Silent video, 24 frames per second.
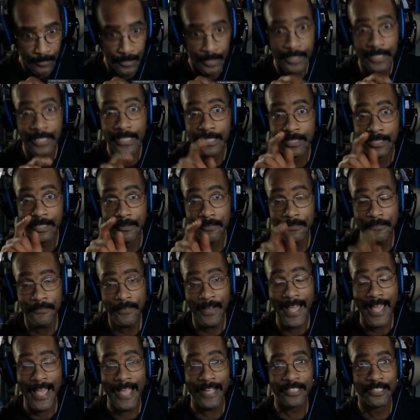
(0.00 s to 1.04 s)
The
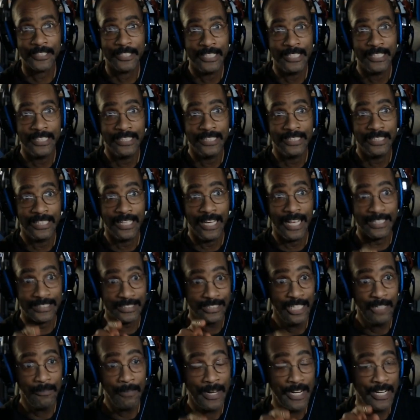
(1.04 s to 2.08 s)
fact, has
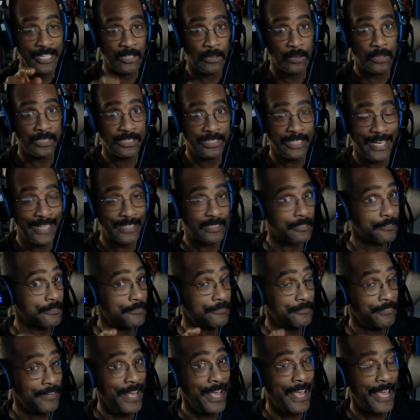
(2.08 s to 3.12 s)
anybody noticed that the
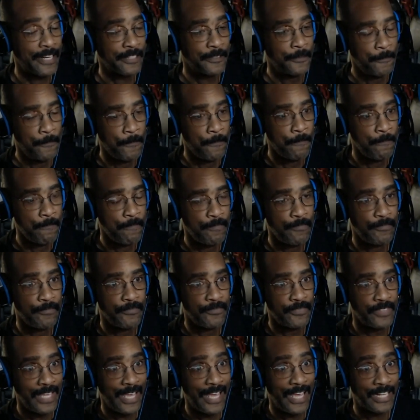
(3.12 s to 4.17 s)
fact
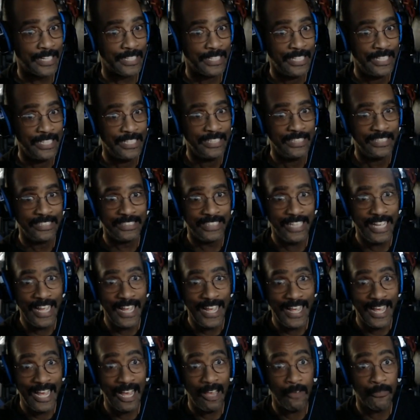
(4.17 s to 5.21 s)
that they
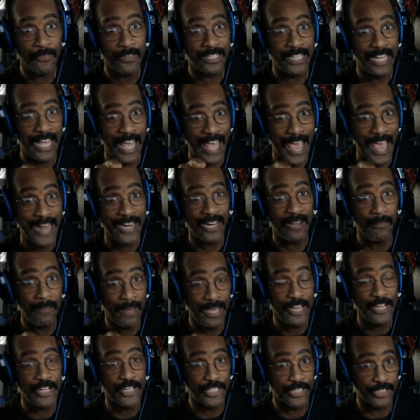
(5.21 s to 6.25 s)
have an
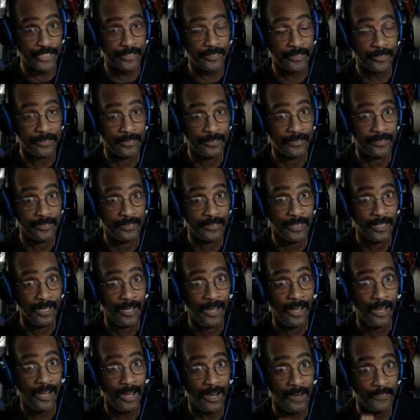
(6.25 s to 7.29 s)
animation
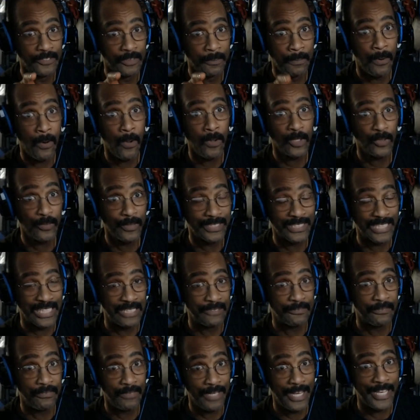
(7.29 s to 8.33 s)
of the Polaris in
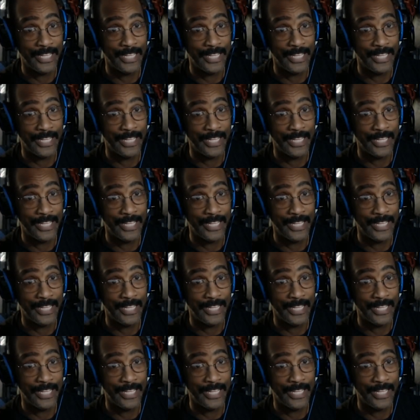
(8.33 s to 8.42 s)
flight?